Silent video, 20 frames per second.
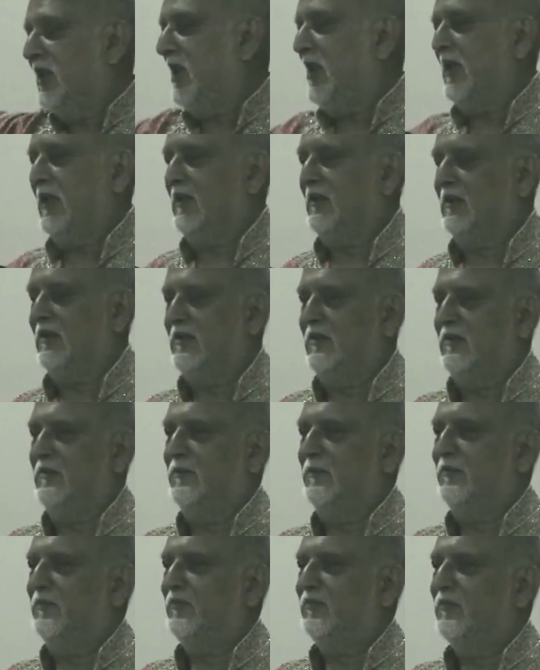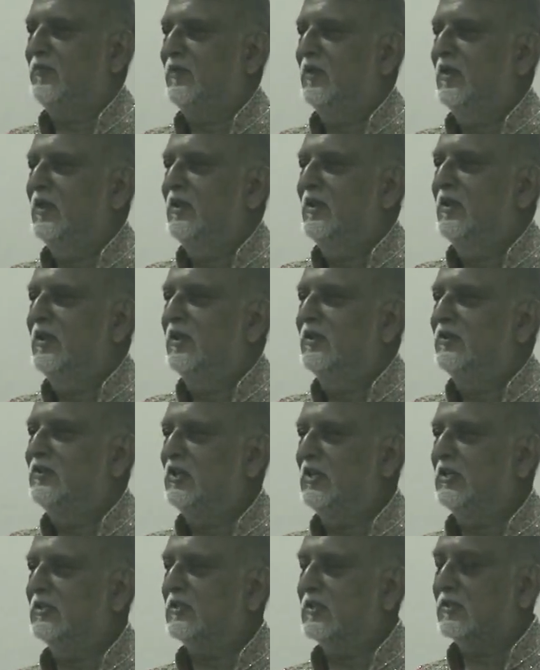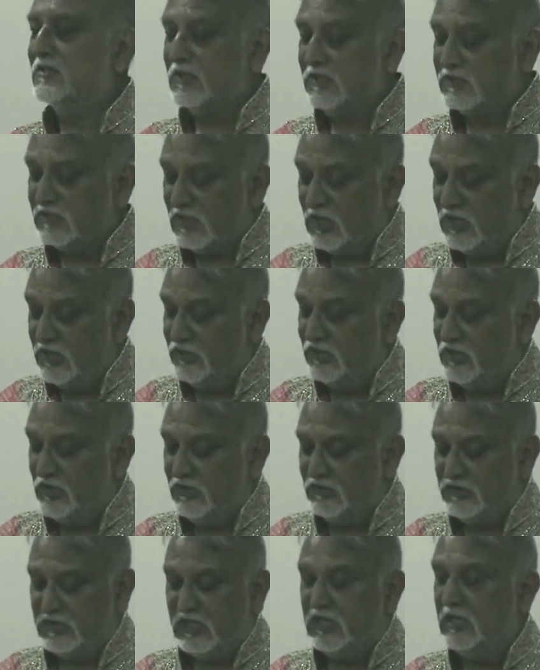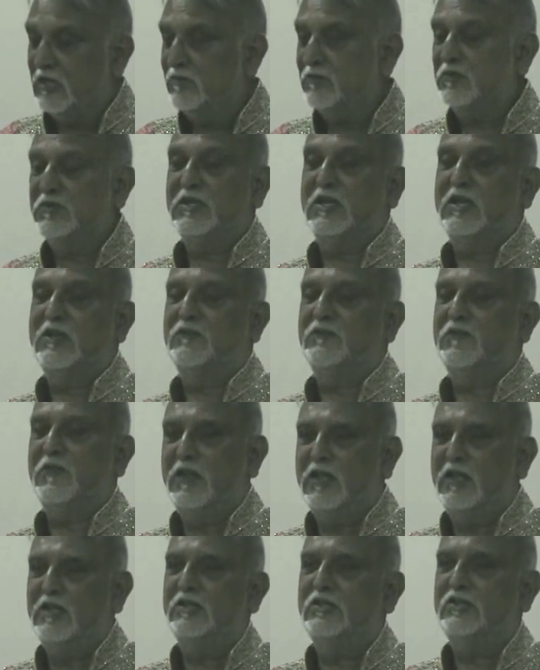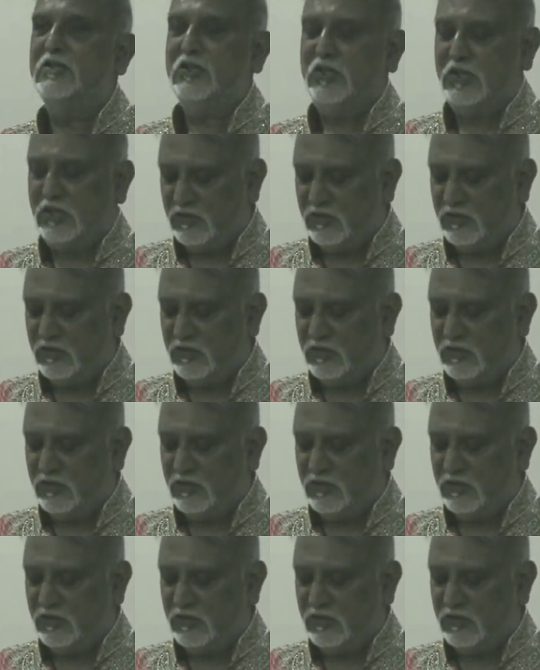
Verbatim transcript: the end. Jesus is introducing himself in